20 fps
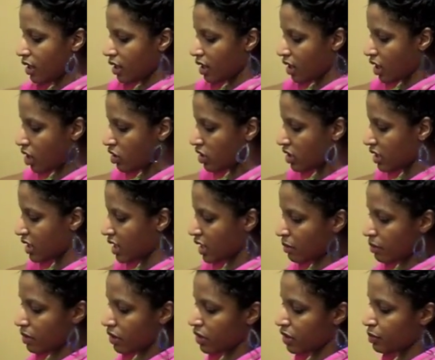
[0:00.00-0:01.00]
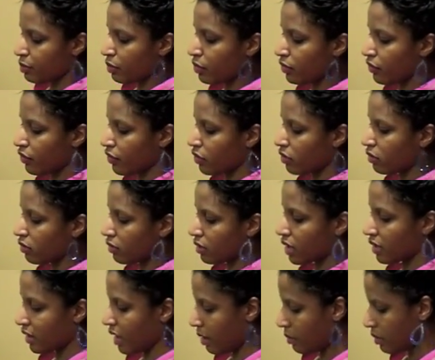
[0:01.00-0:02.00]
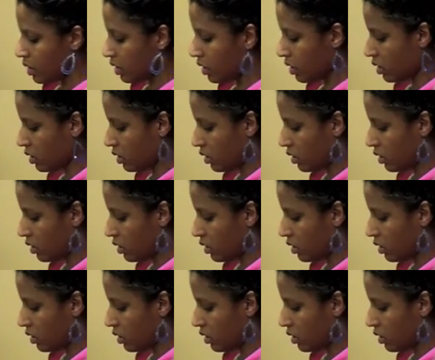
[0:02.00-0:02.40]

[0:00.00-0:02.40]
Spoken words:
I'll just take about a spoonful, like that much.